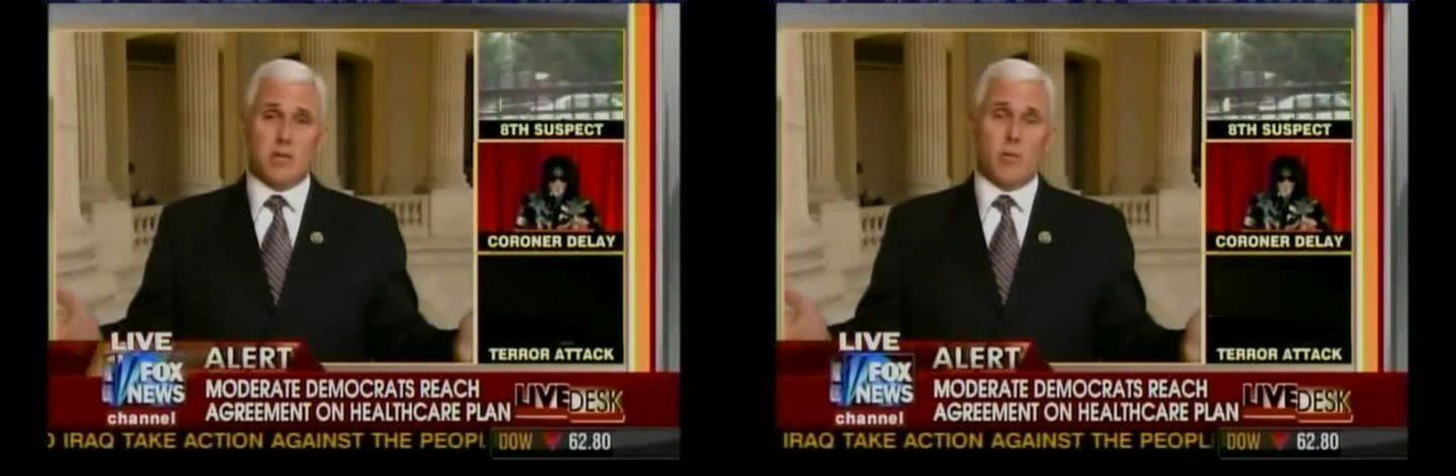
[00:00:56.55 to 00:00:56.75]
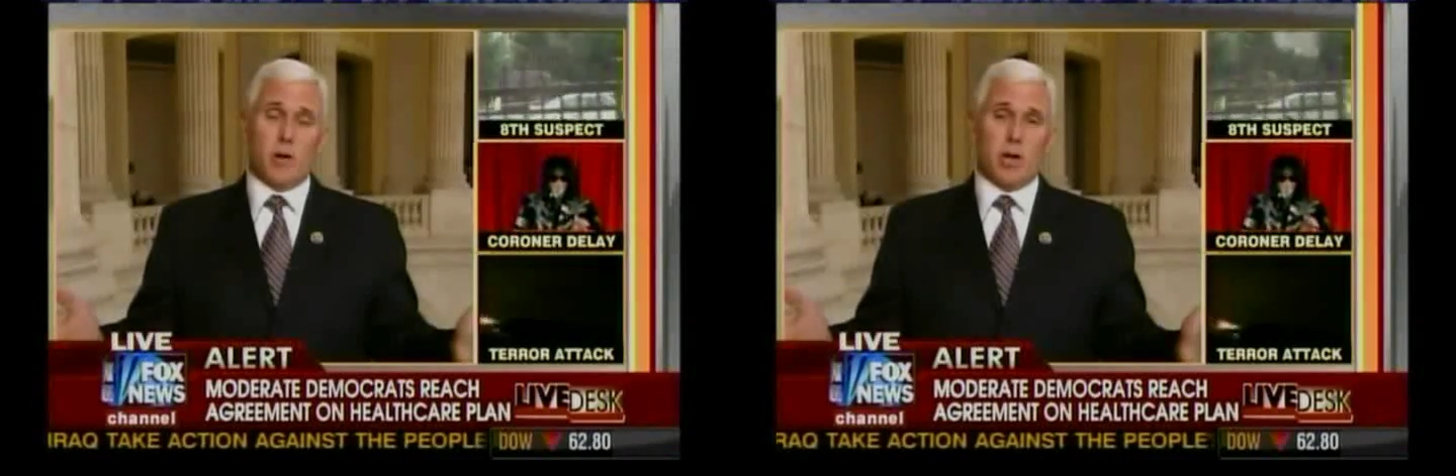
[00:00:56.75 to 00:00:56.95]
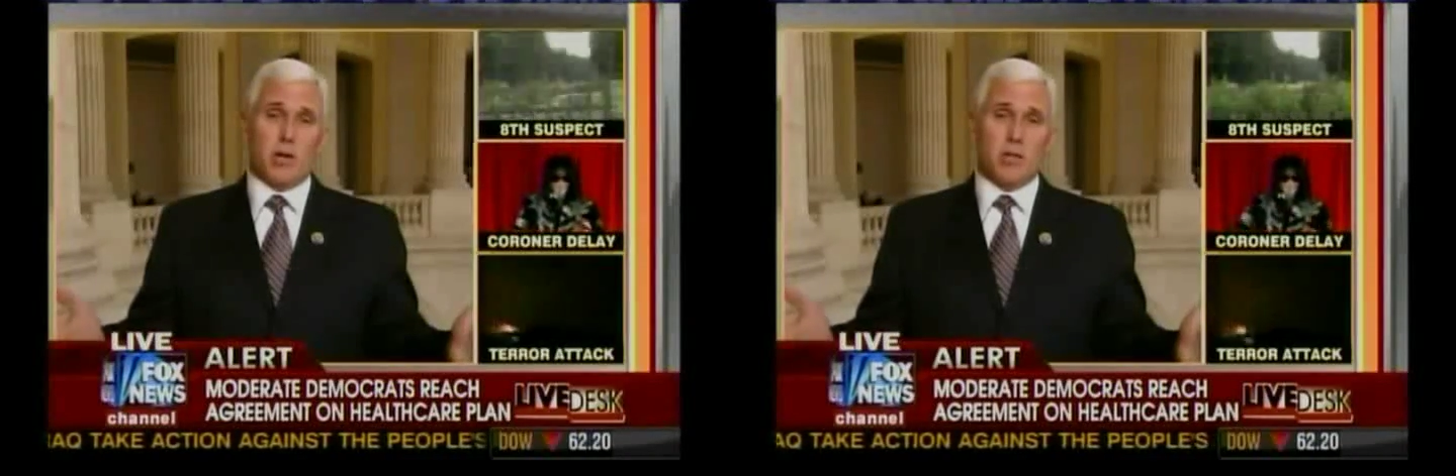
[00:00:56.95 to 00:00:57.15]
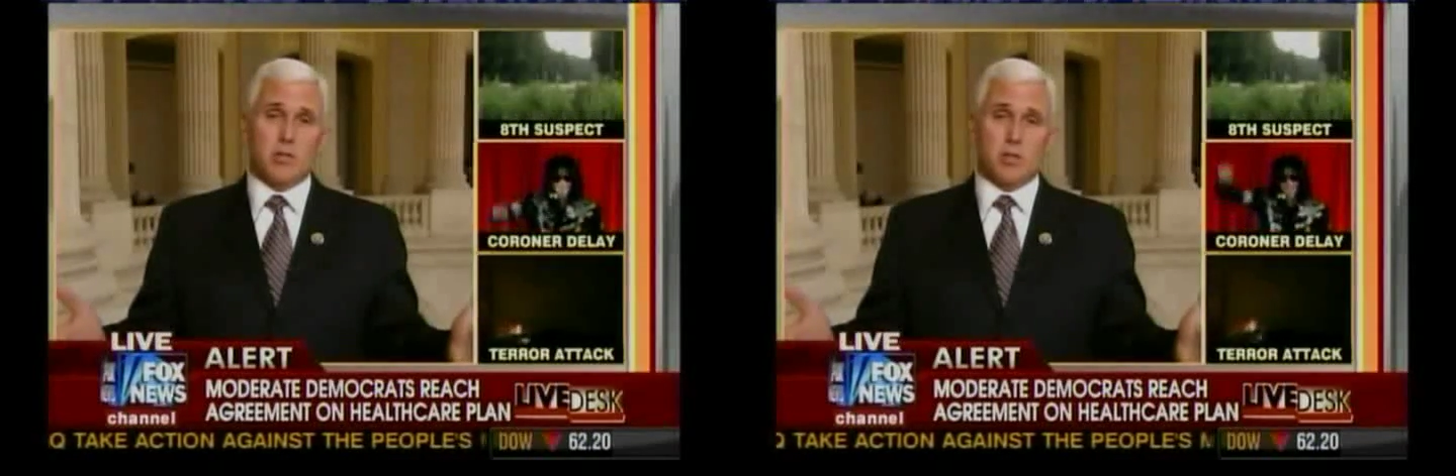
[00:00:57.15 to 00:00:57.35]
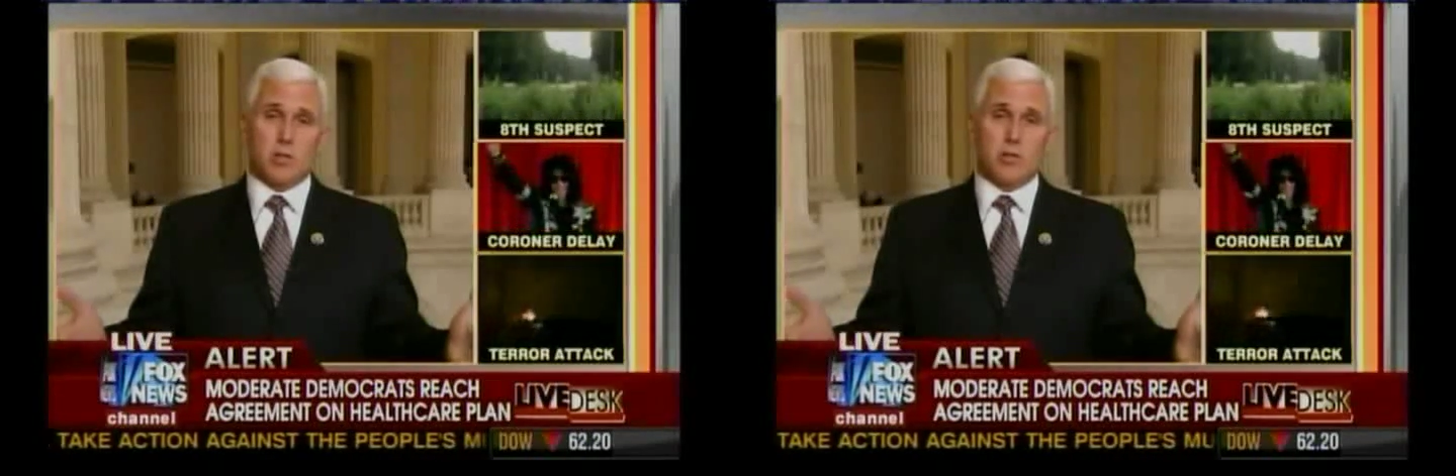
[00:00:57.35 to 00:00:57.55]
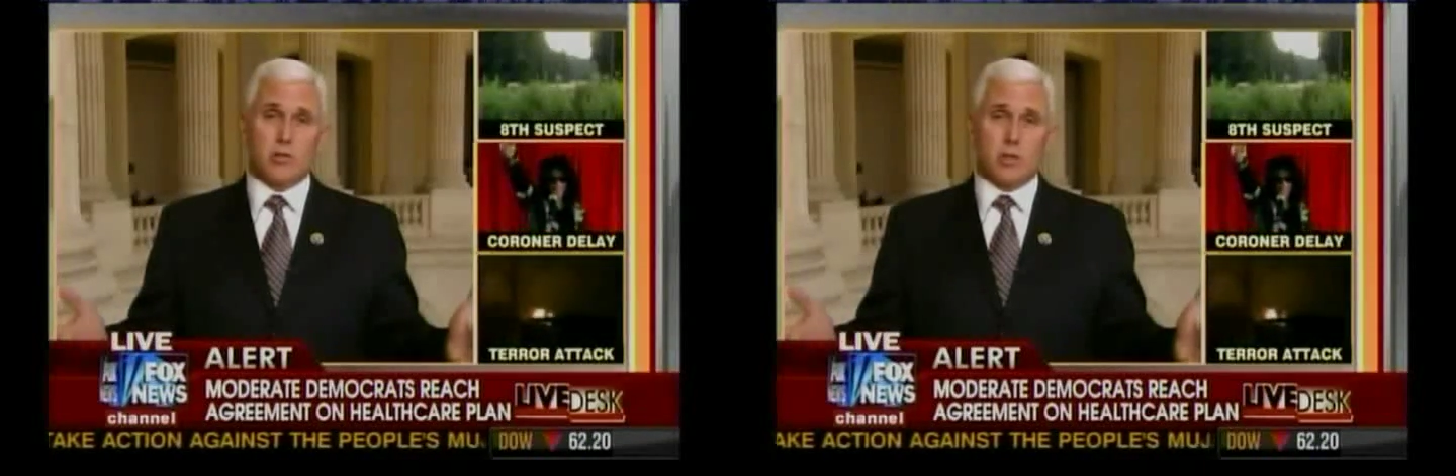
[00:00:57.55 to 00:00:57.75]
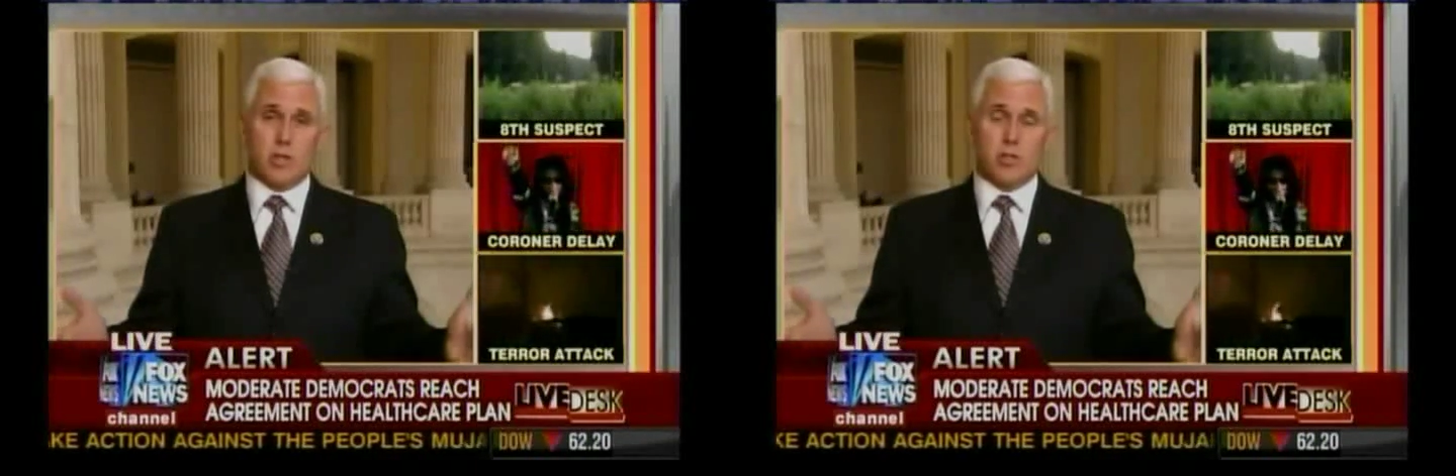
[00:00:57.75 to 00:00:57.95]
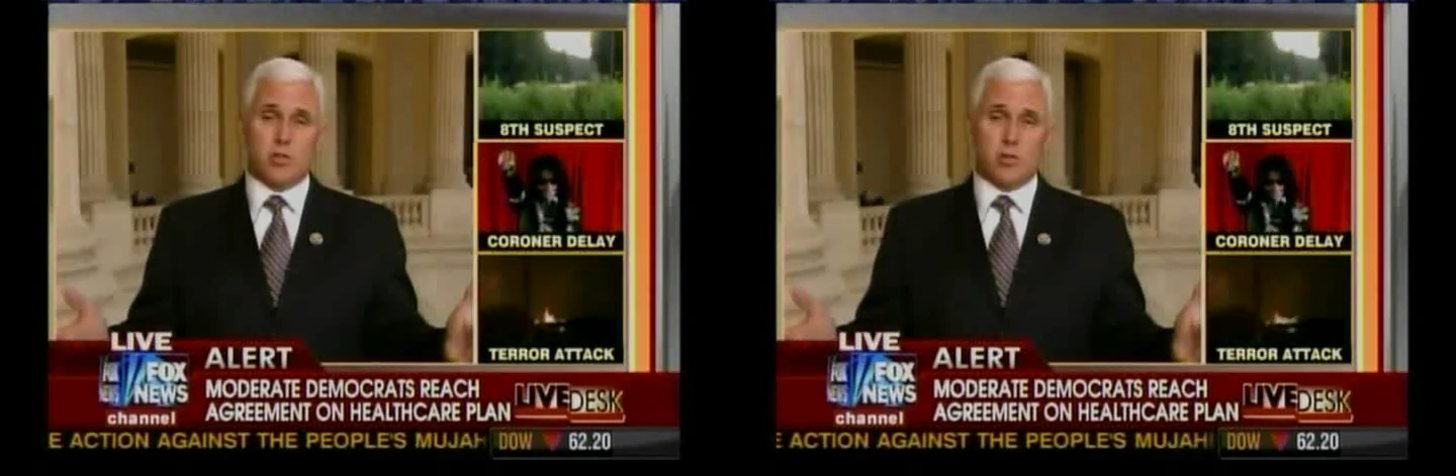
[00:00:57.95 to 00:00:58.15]
of Americans to lose the
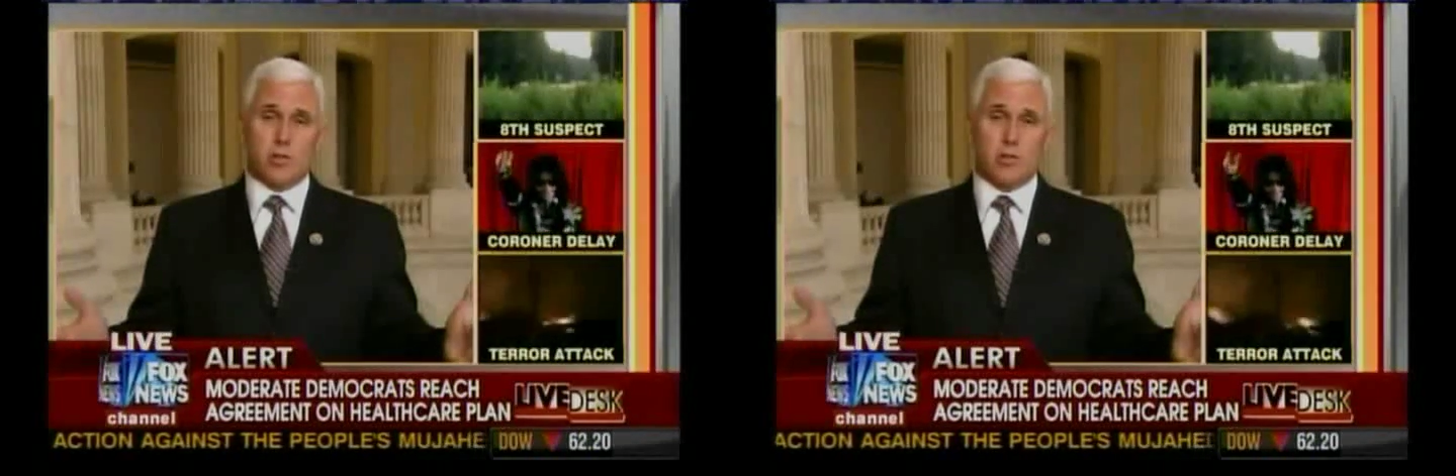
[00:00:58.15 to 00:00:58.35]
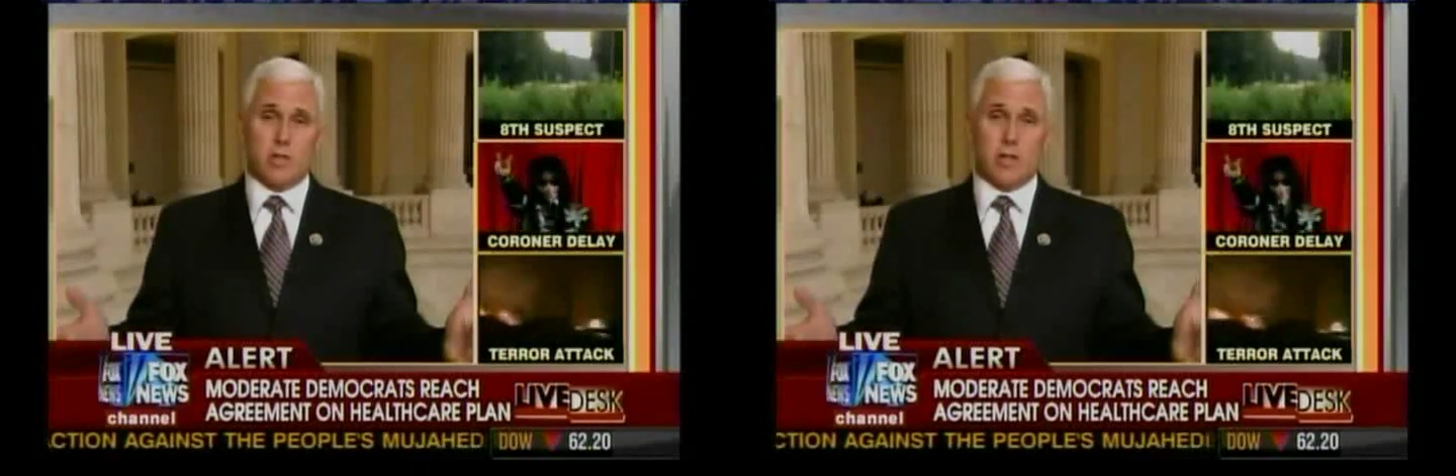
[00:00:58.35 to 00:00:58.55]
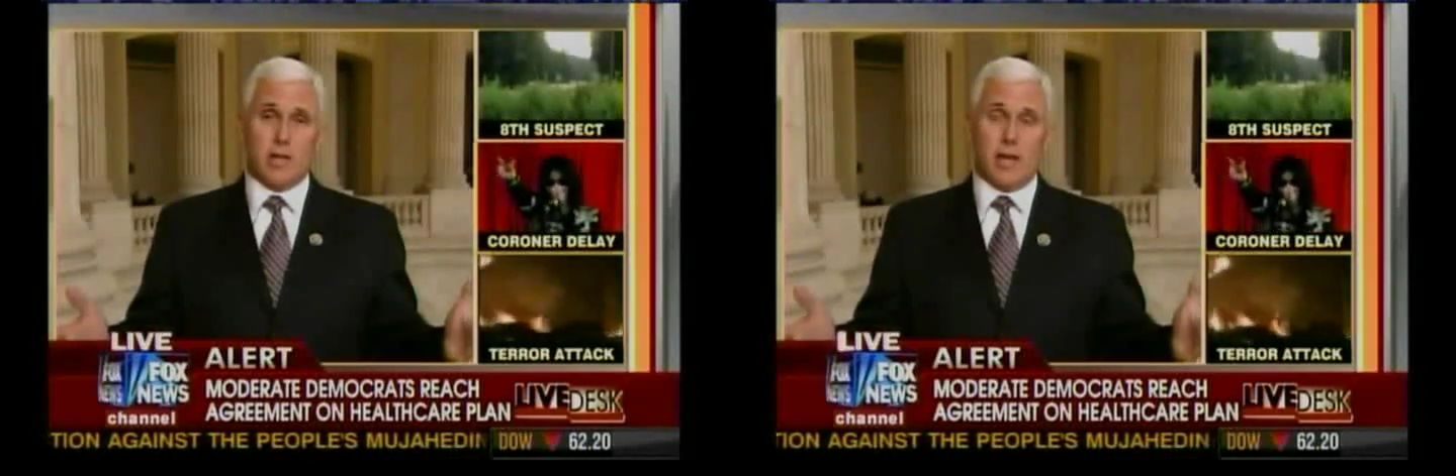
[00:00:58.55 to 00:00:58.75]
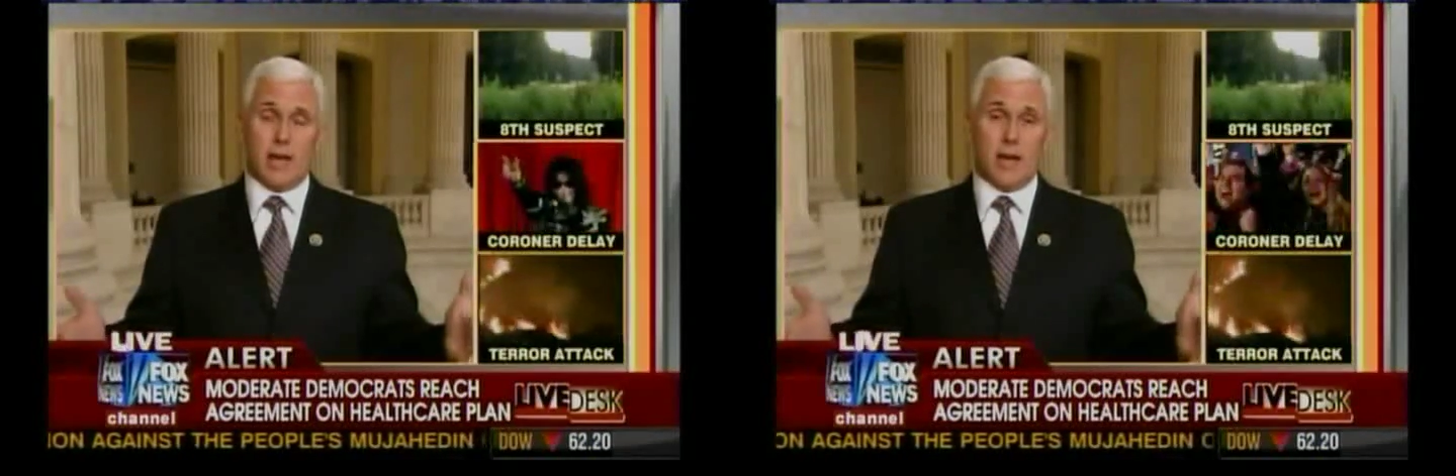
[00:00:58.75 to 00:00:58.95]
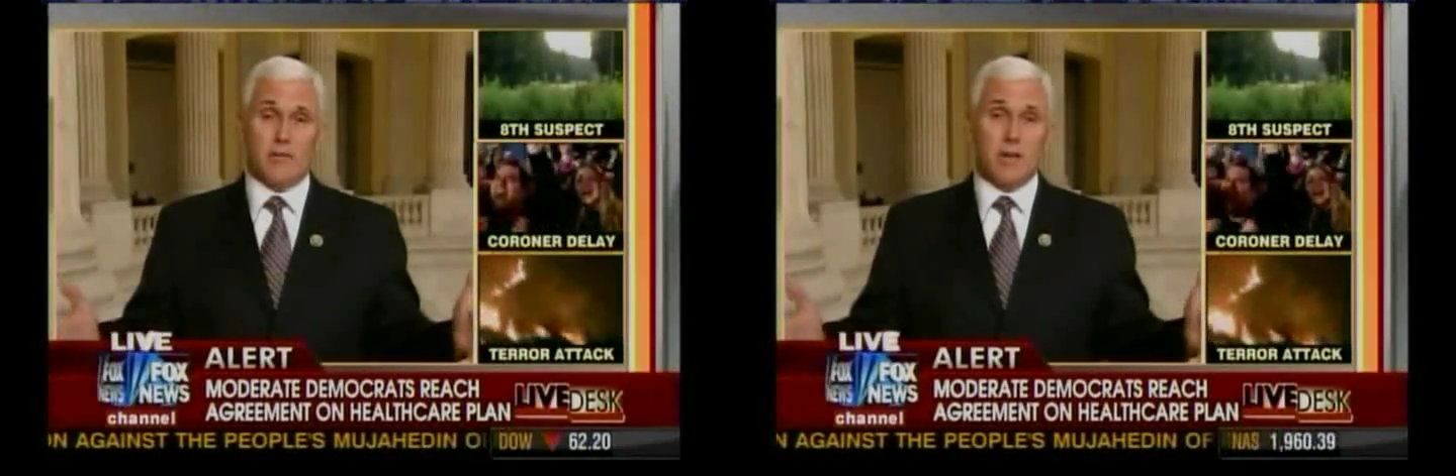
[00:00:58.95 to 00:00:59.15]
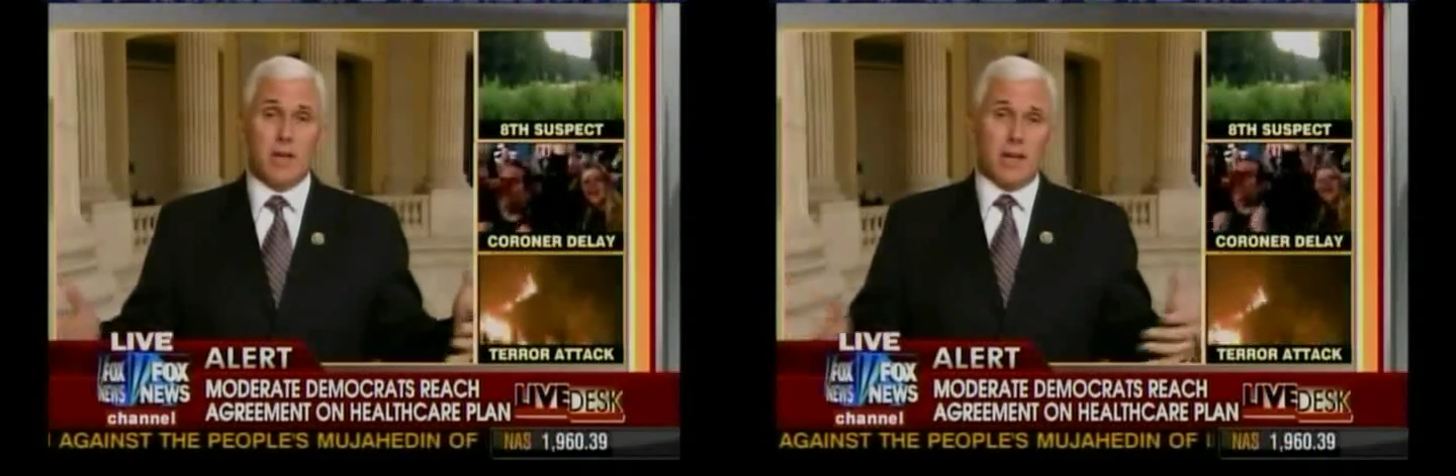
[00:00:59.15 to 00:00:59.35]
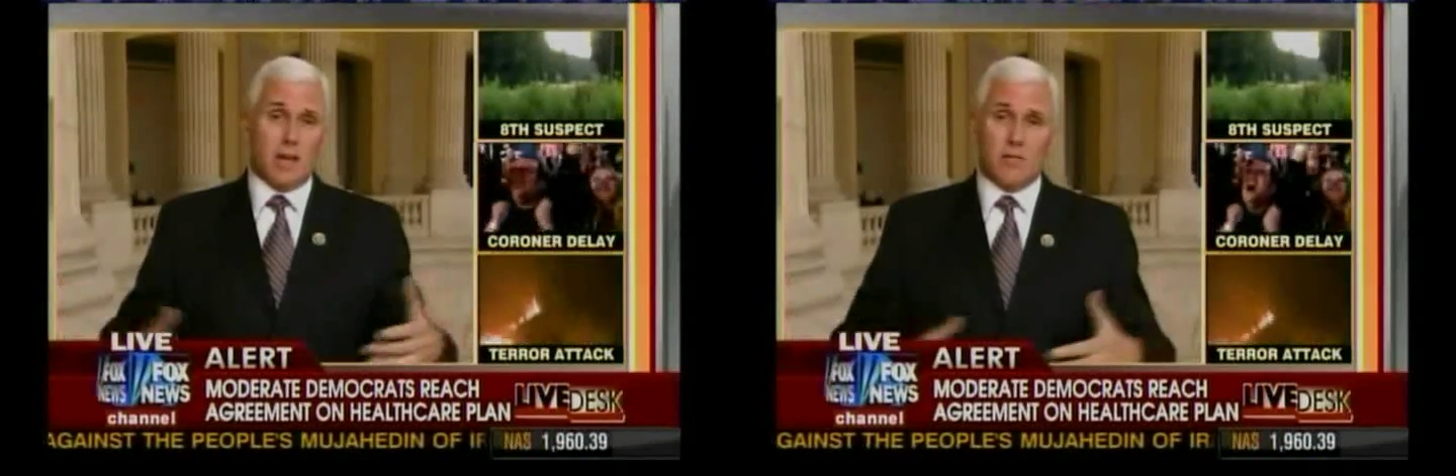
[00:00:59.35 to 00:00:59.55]
insurance that they have and